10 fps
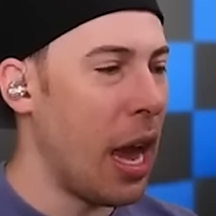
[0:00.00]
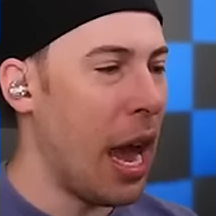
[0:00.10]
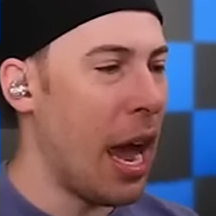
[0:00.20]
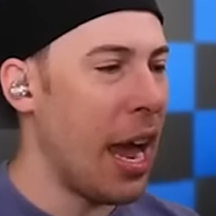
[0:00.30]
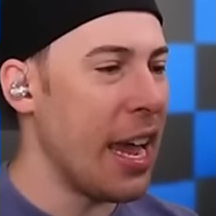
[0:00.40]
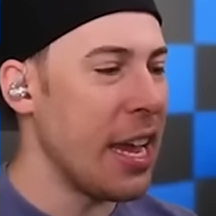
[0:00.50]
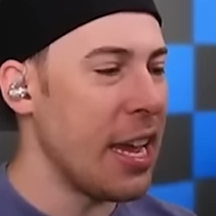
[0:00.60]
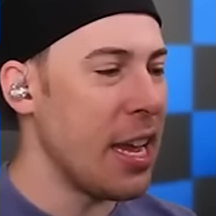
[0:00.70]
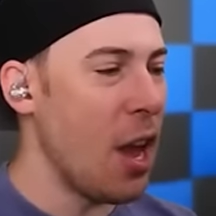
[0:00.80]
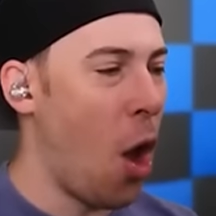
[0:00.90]

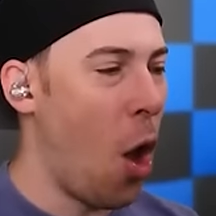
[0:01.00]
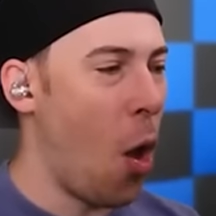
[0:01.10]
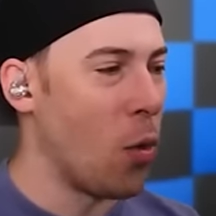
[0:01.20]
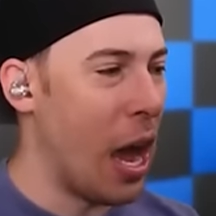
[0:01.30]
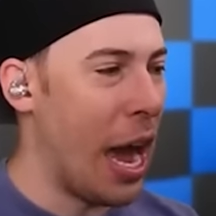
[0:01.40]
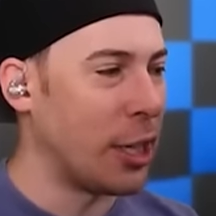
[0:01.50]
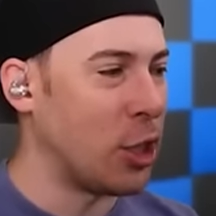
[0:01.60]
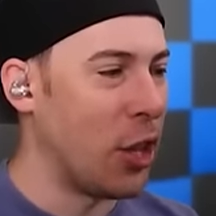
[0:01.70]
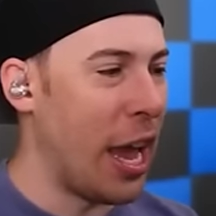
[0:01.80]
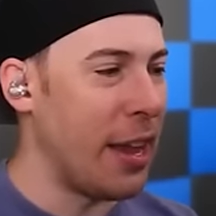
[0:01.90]
Oh,
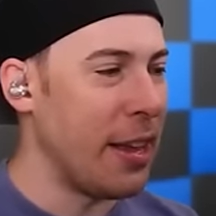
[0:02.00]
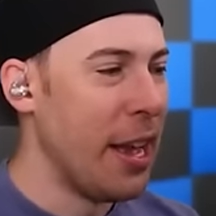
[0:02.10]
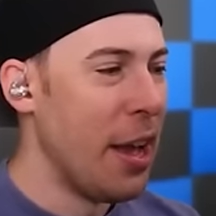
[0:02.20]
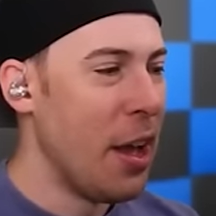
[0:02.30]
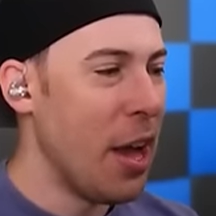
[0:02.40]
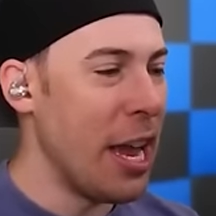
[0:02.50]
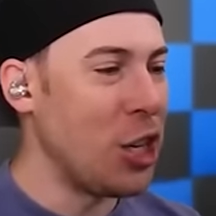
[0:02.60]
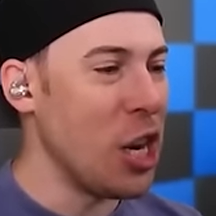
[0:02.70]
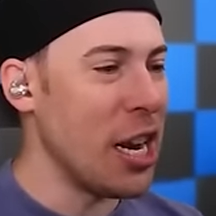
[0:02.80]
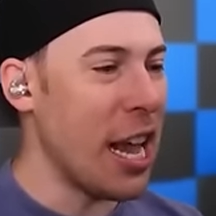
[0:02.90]
gosh. Is
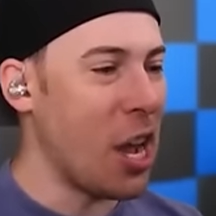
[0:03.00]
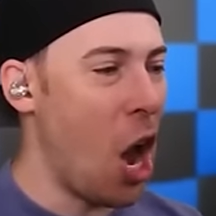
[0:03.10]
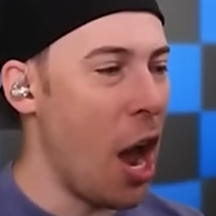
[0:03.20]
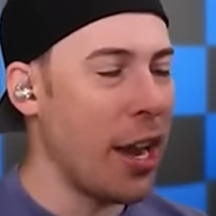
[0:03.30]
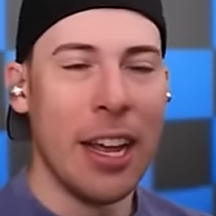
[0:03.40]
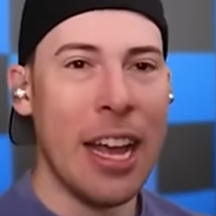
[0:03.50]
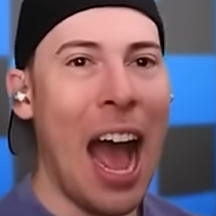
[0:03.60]
she going to get caught?